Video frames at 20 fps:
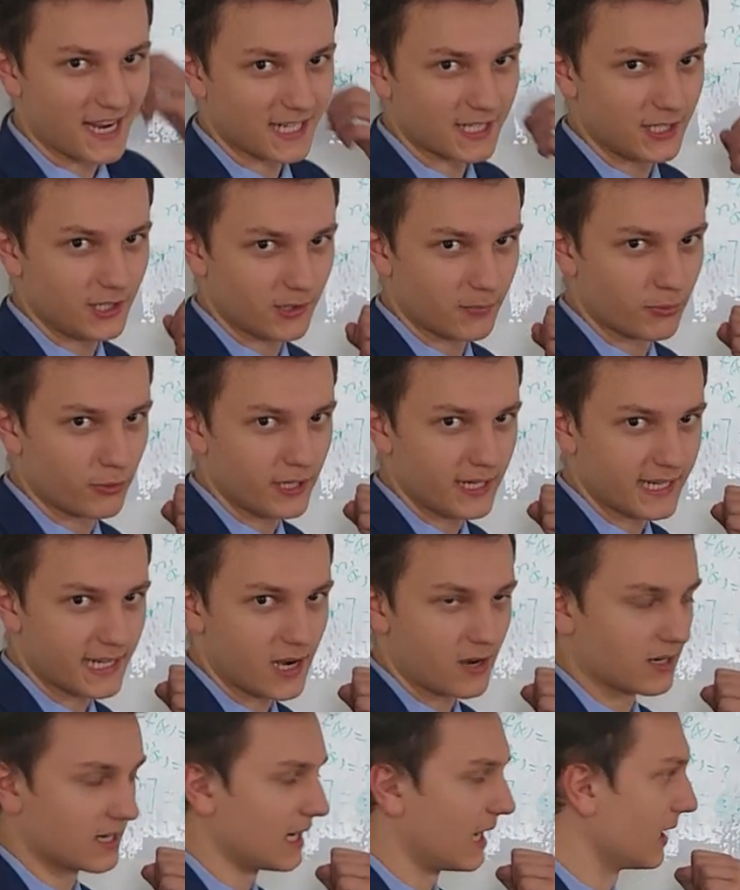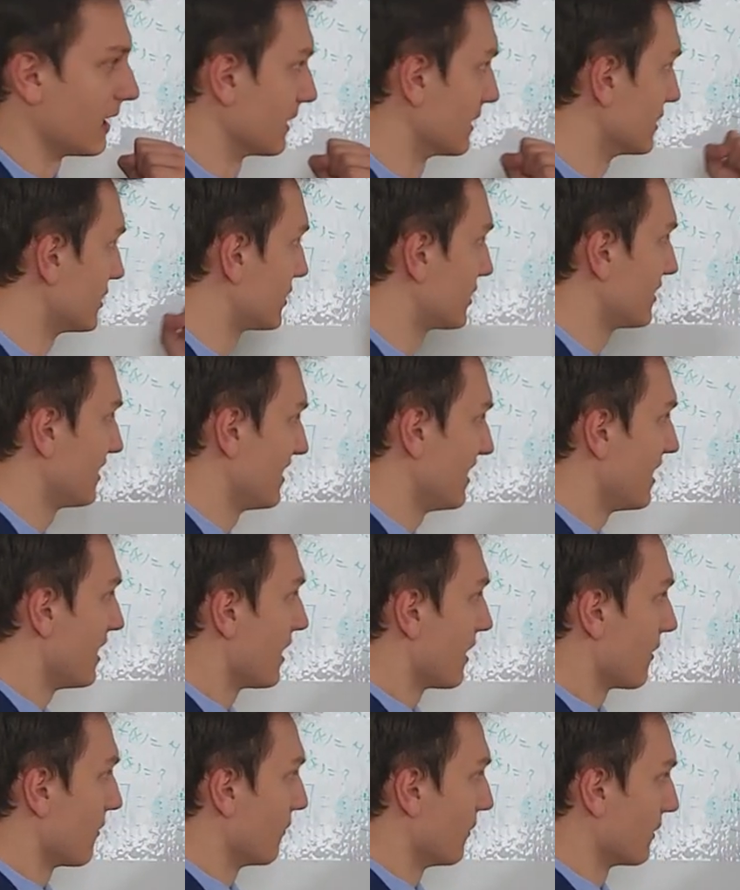back to your pre-calc knowledge,
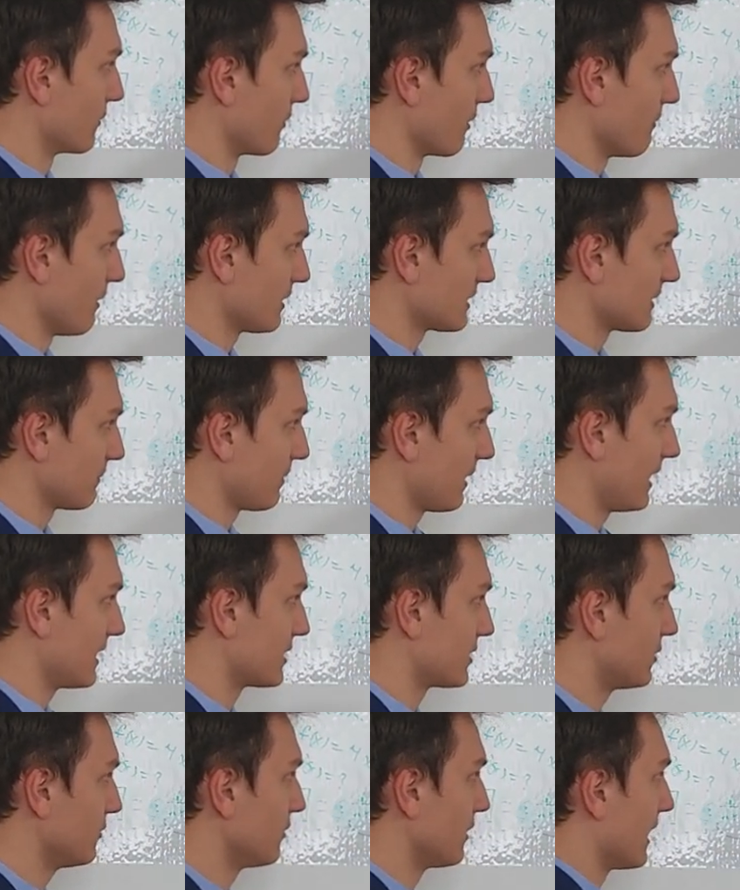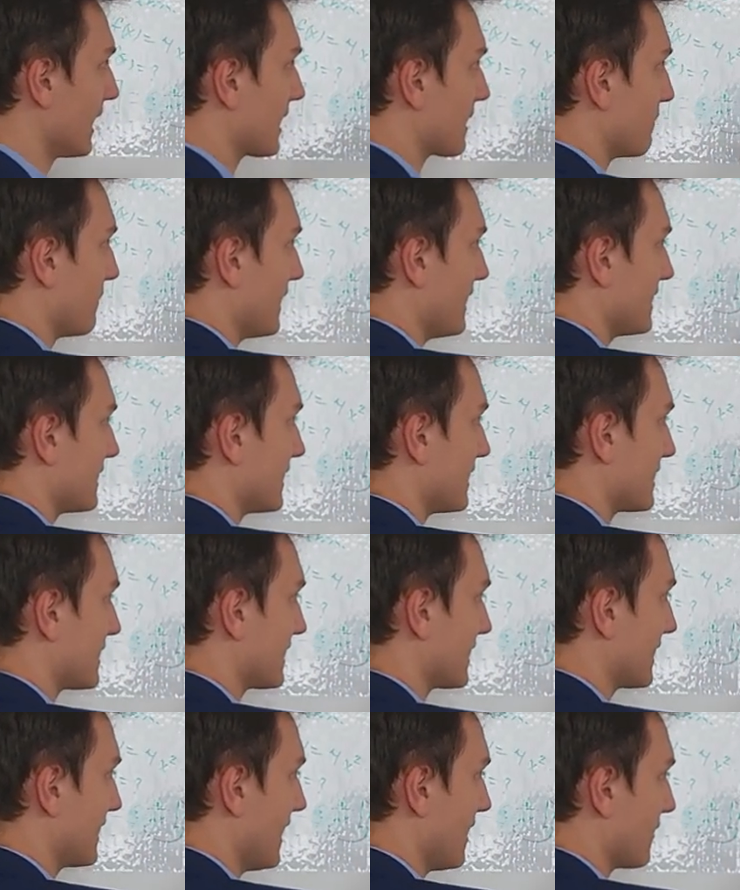when we multiply two like
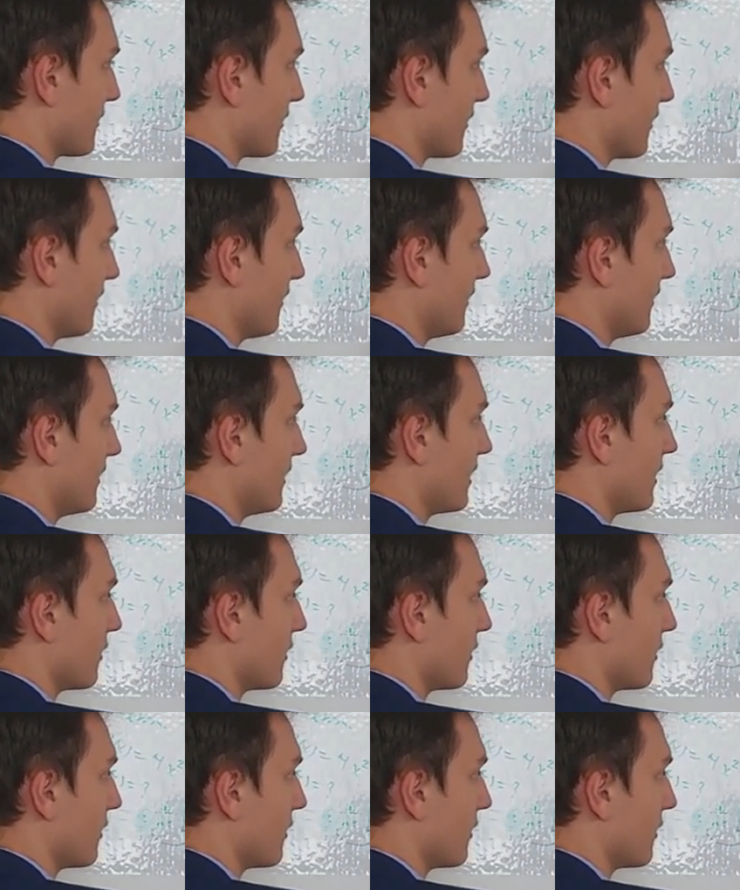bases together,